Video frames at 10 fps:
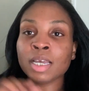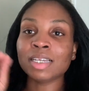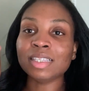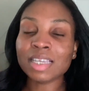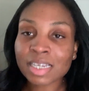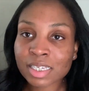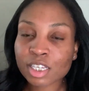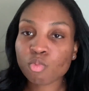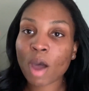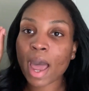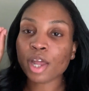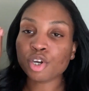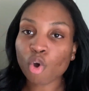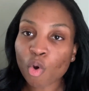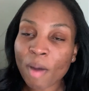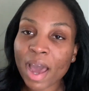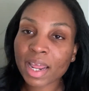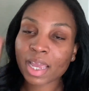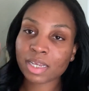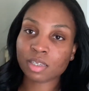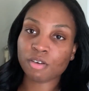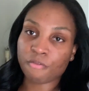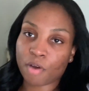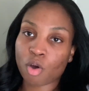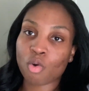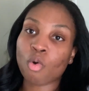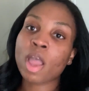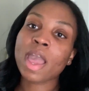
This is why nobody answered the phone